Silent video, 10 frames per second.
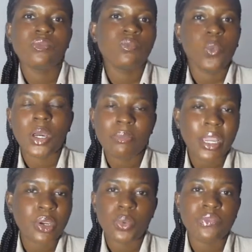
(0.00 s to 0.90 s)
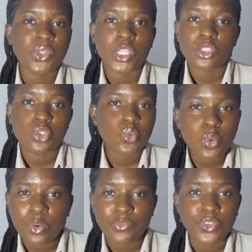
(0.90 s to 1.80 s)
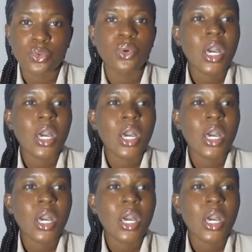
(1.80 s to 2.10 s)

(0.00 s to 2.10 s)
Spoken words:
1 microwave for the 2 of you,